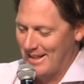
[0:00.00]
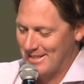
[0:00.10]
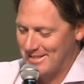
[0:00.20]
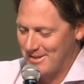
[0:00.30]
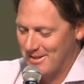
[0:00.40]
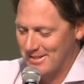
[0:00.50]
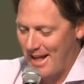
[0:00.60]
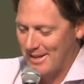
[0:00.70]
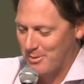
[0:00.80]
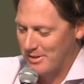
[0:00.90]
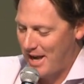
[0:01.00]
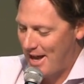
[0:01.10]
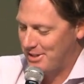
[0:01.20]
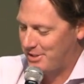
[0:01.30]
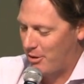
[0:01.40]
Let's do this last one.
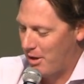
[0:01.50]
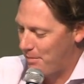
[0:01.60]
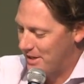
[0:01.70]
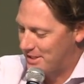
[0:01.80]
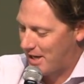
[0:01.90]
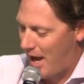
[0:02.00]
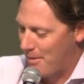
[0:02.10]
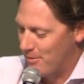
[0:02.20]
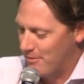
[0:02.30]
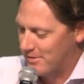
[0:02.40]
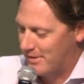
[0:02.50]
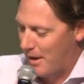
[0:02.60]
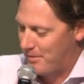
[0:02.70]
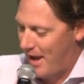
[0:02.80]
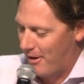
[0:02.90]
God has shown up each time you've
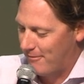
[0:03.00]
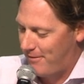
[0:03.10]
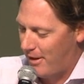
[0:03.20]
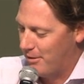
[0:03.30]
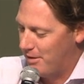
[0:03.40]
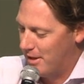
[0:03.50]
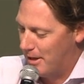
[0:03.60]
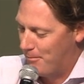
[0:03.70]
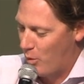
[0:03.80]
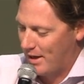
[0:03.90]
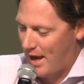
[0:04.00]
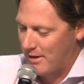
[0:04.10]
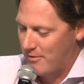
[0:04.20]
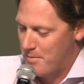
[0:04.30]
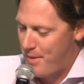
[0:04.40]
stepped out and followed him. What
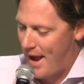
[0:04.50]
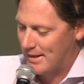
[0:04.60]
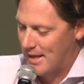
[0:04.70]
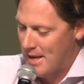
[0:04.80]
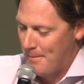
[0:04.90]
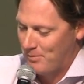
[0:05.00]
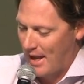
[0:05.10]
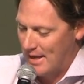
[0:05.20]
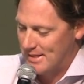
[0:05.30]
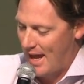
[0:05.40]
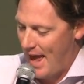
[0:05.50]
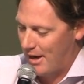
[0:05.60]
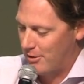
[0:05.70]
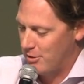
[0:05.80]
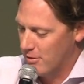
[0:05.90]
kind of impact has that
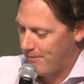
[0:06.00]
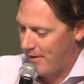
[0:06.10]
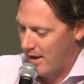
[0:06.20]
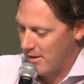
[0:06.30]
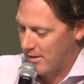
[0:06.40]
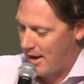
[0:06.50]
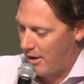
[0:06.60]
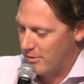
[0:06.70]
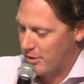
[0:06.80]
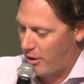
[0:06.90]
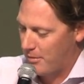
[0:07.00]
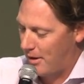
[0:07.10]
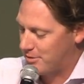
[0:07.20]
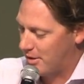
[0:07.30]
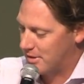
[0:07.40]
had on your faith and how you talk
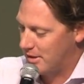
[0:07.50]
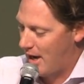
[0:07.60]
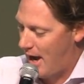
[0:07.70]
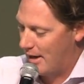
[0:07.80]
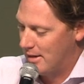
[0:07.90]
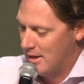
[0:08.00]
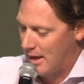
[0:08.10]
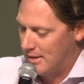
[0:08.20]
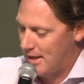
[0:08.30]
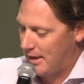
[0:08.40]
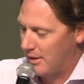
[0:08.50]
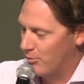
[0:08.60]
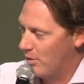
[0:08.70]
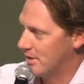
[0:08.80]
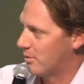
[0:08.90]
about trusting God and
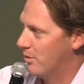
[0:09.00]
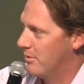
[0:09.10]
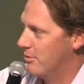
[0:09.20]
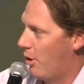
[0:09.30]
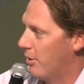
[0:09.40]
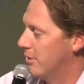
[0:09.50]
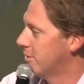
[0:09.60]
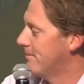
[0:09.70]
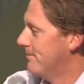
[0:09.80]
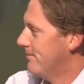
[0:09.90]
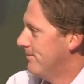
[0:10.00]
taking risk with your daughters?